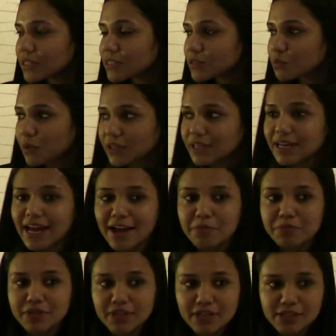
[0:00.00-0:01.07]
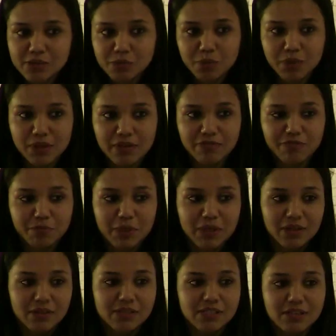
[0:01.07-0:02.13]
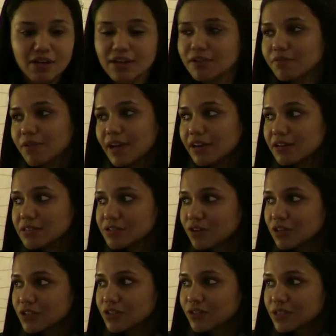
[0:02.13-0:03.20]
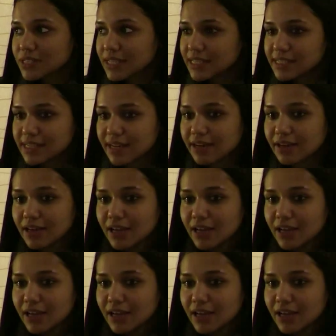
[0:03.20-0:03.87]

what the lab does. We've been studying viral structure, as I said.